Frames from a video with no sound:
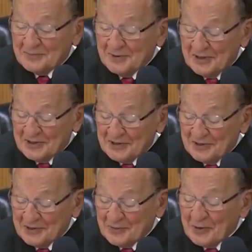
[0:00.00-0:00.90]

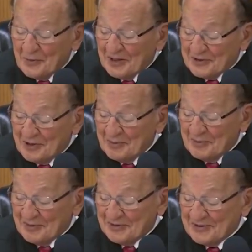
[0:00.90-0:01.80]
explanation. So what do you want to tell
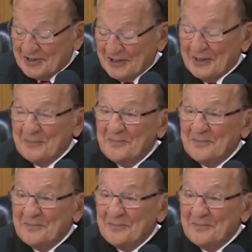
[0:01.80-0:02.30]
me about the ticket?